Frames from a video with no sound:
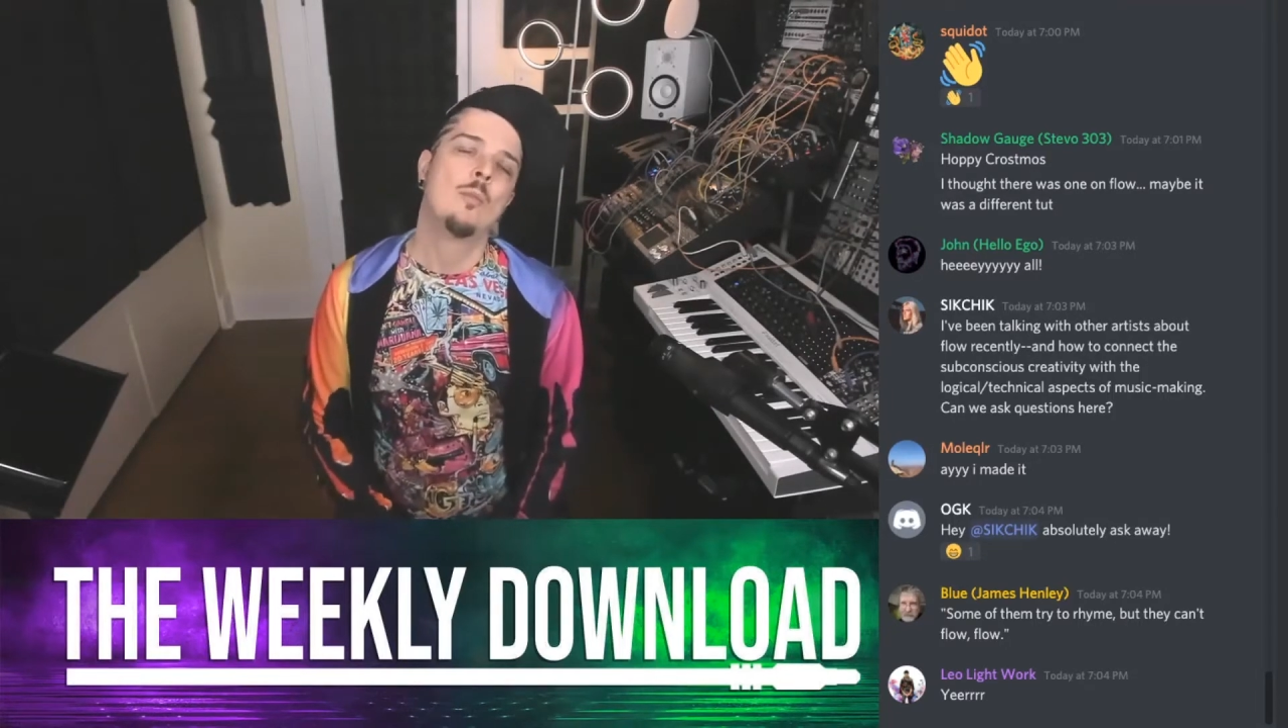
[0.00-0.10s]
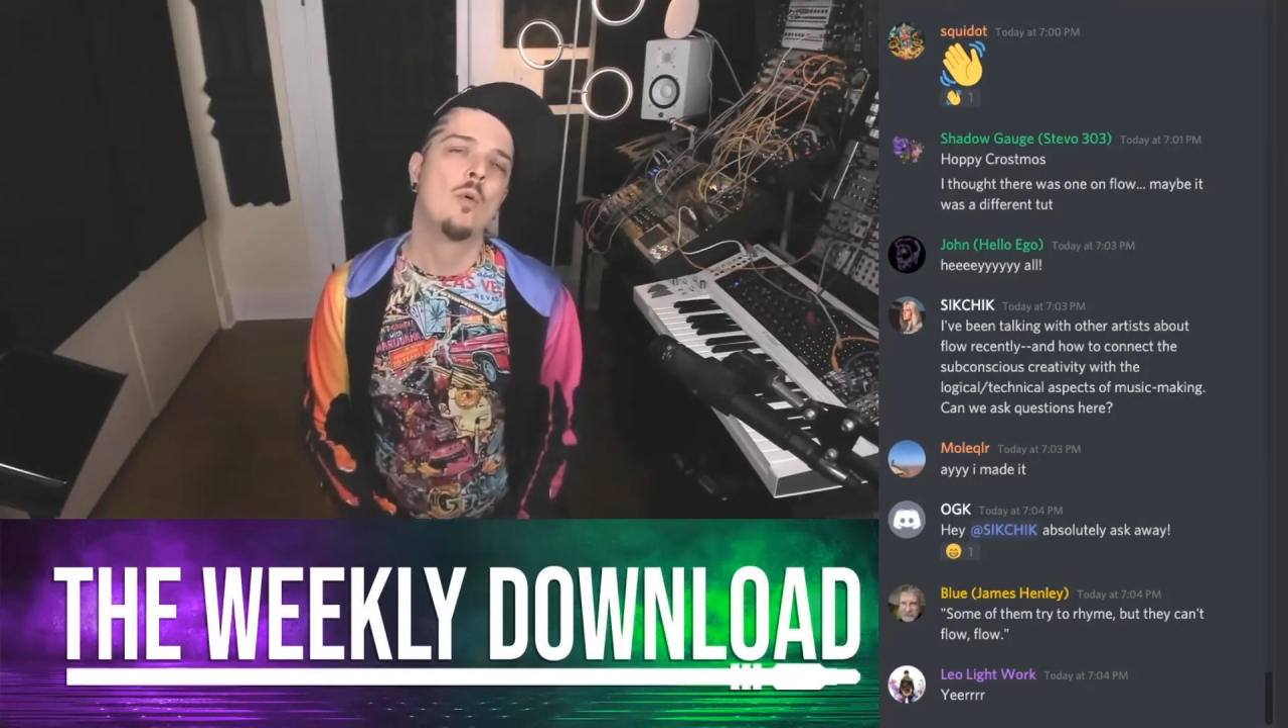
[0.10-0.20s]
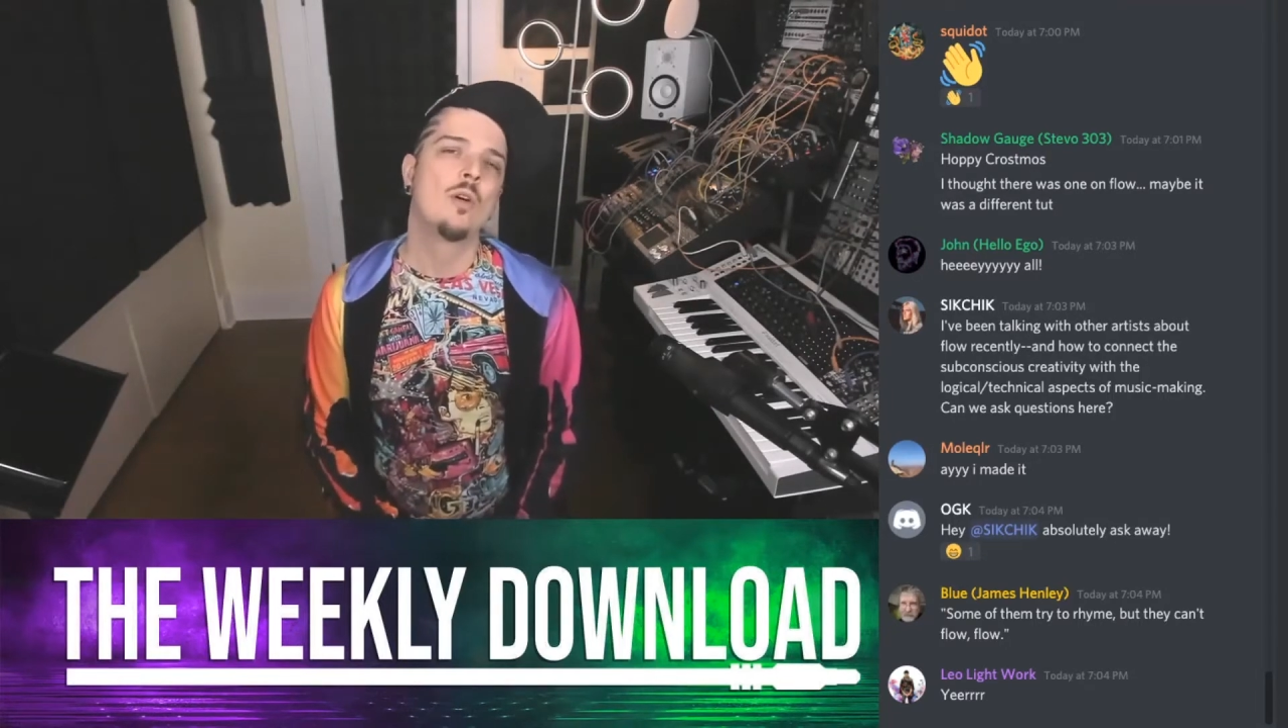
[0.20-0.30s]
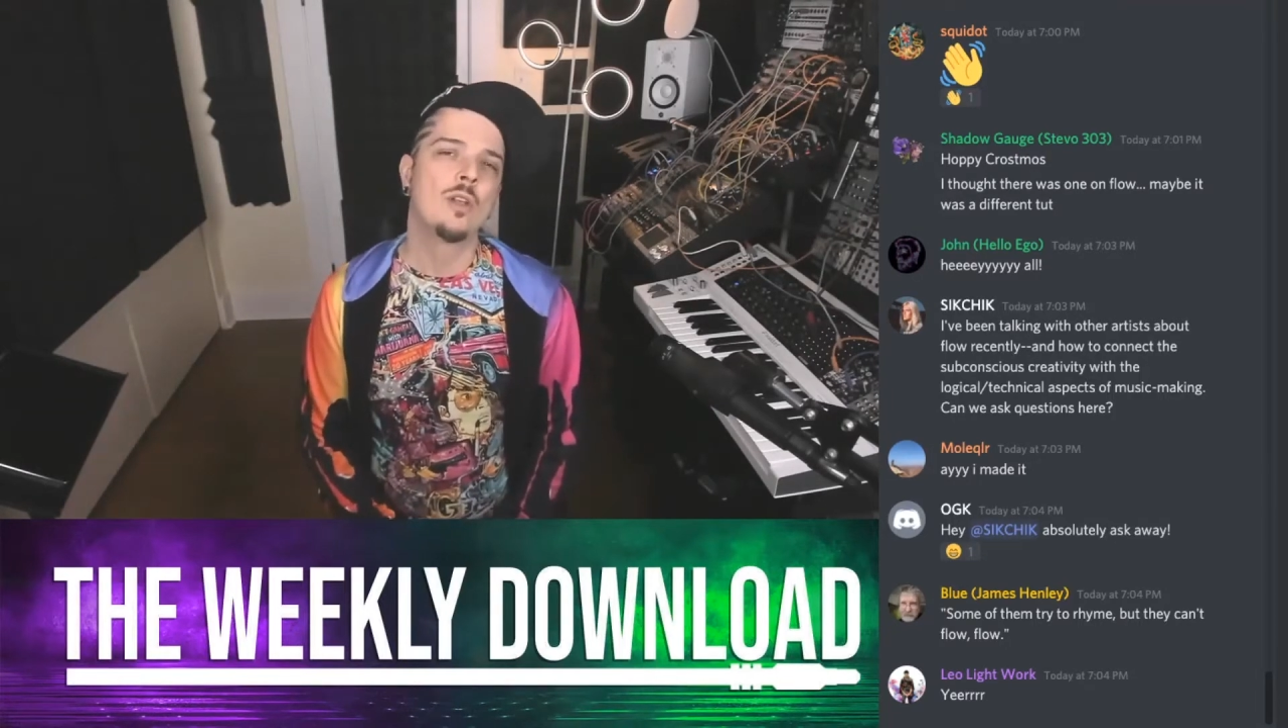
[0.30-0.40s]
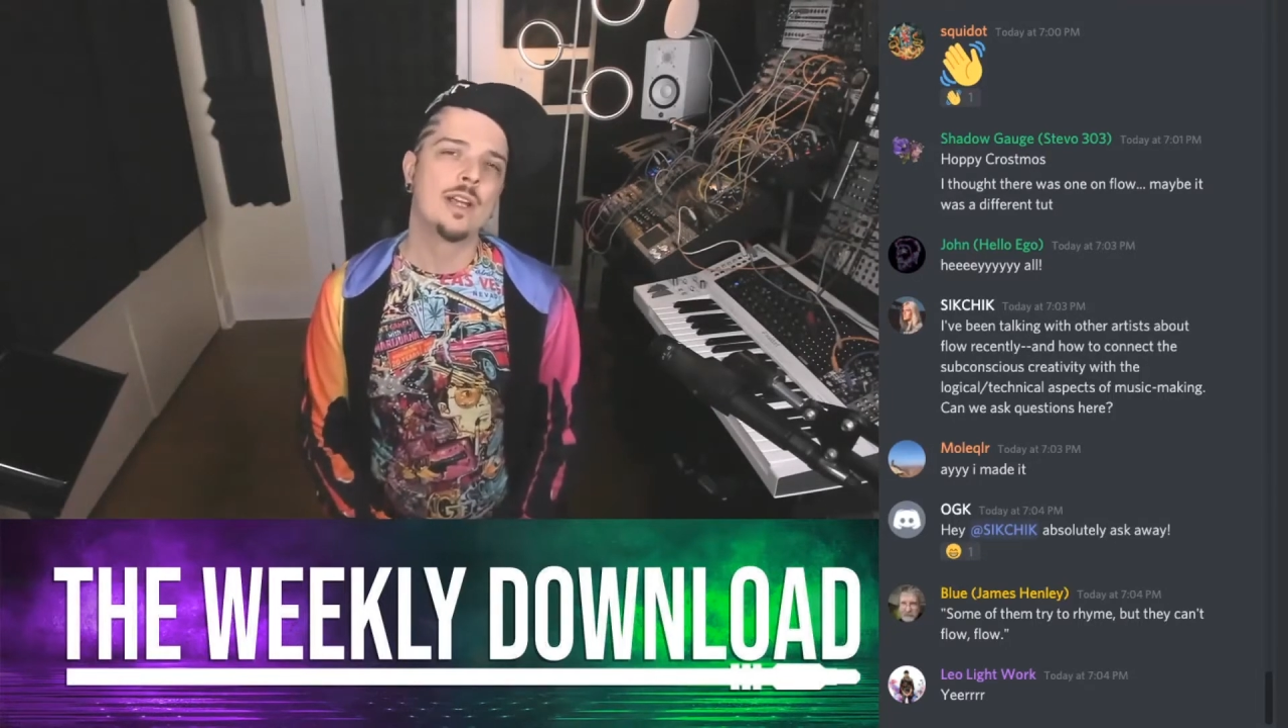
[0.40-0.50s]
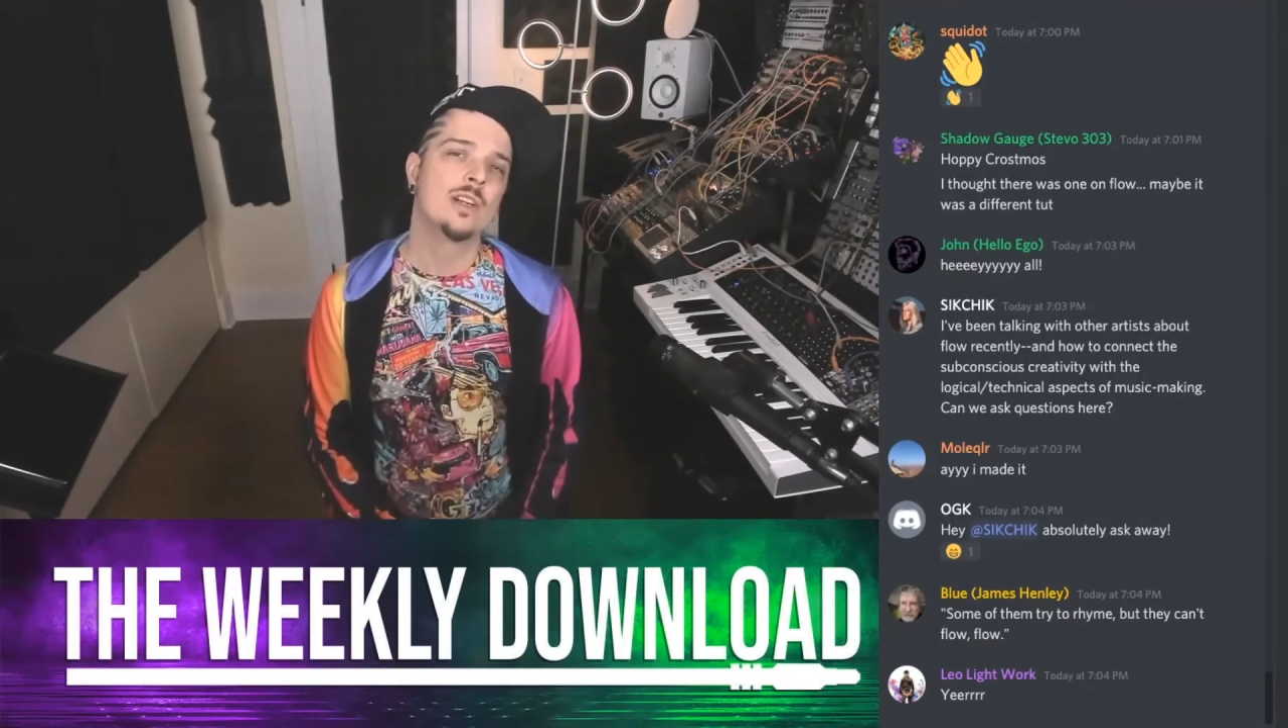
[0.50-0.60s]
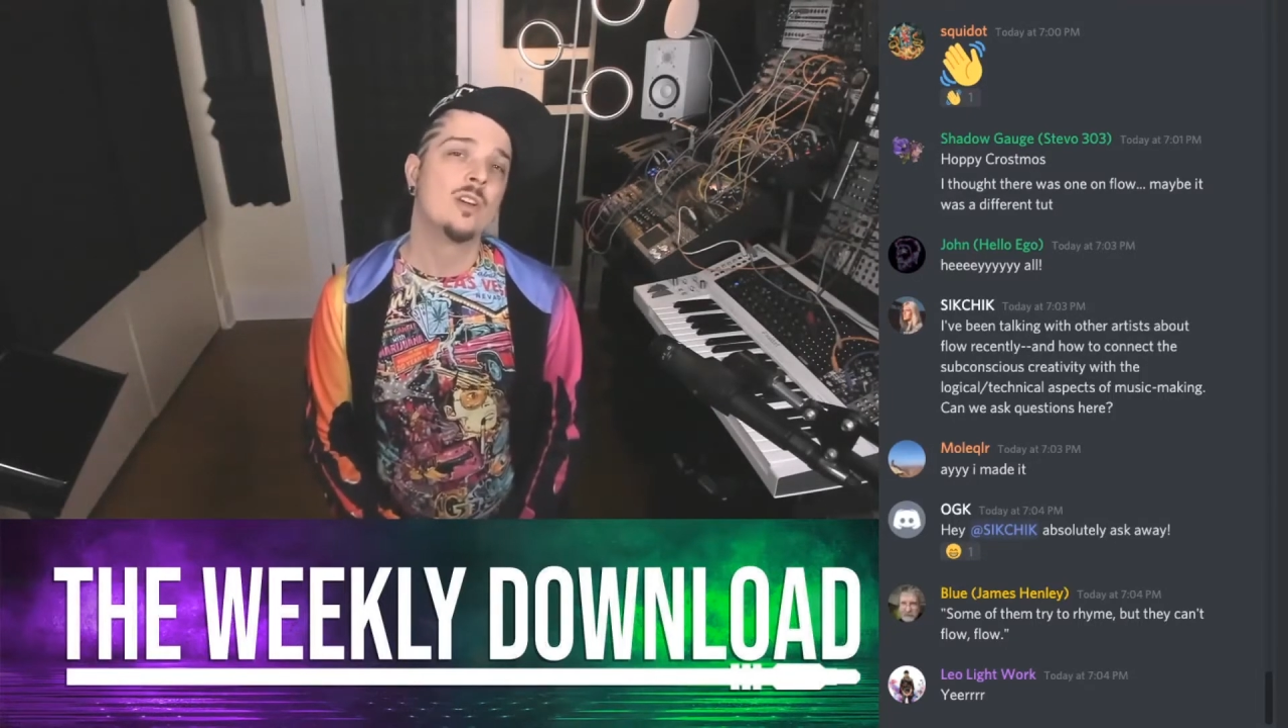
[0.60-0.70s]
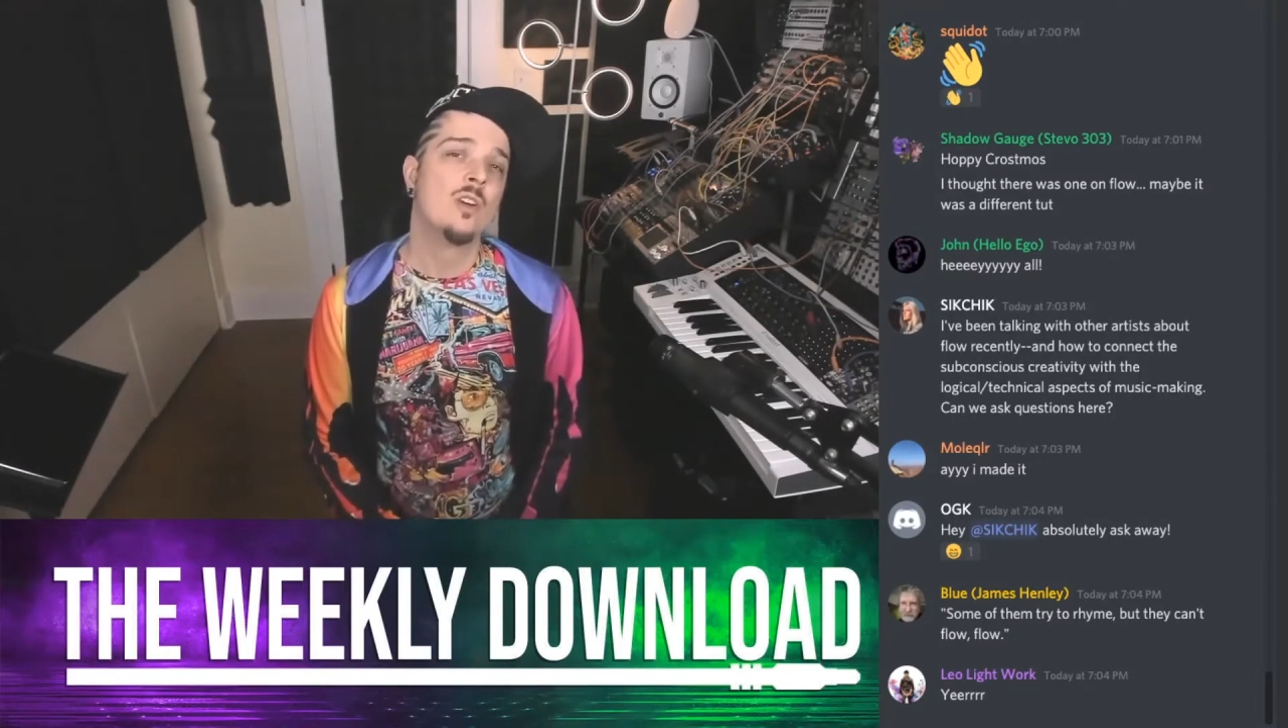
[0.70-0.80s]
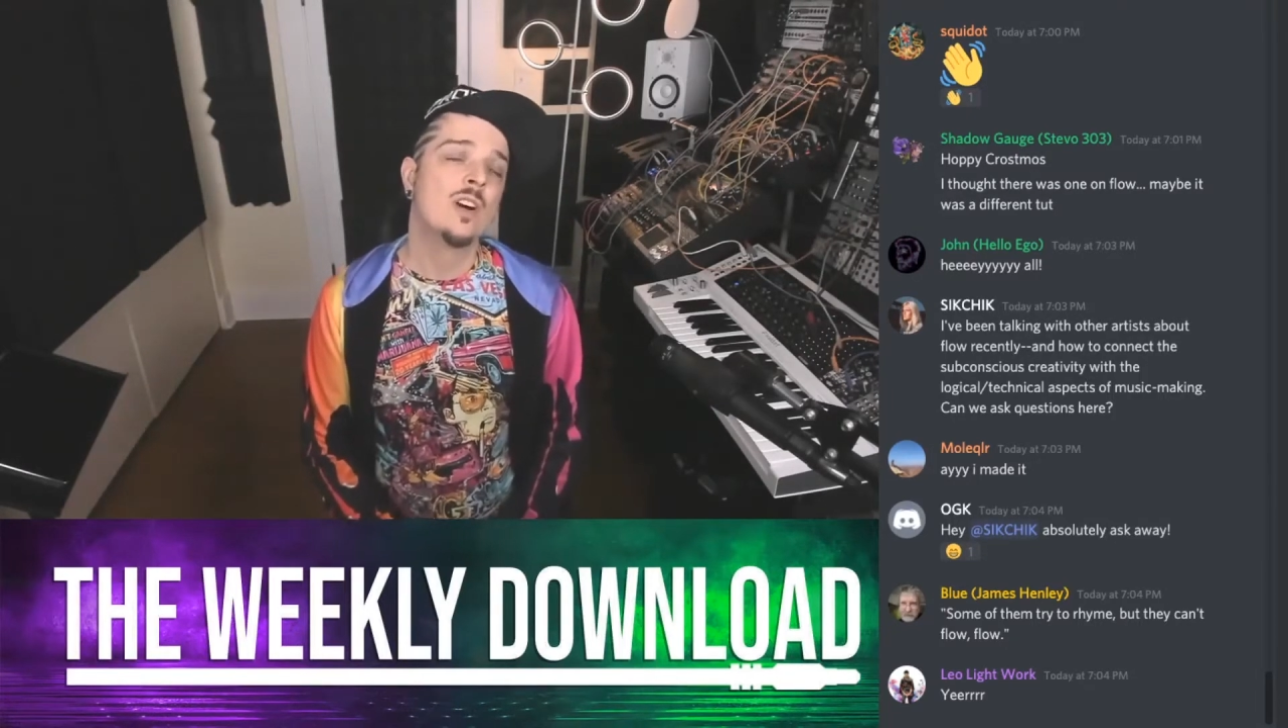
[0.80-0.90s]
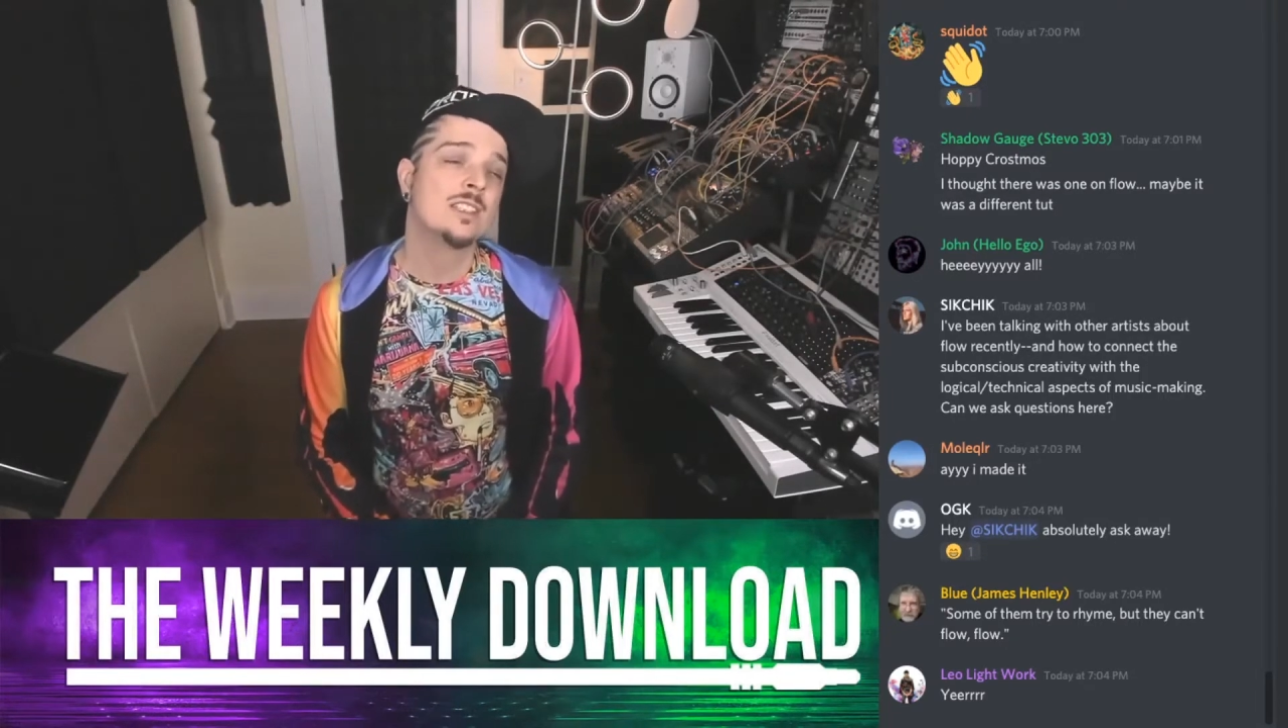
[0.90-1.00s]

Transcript: more like no